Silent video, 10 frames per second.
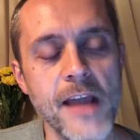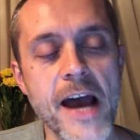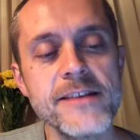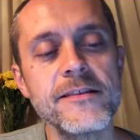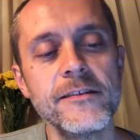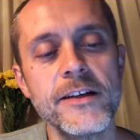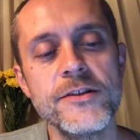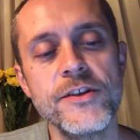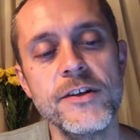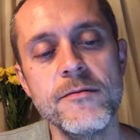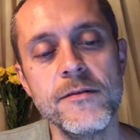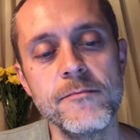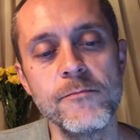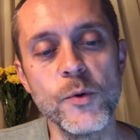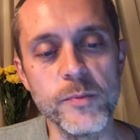Isolation,
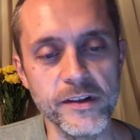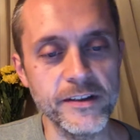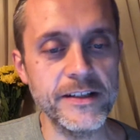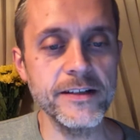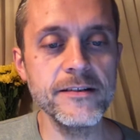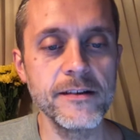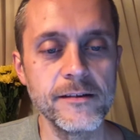mobility,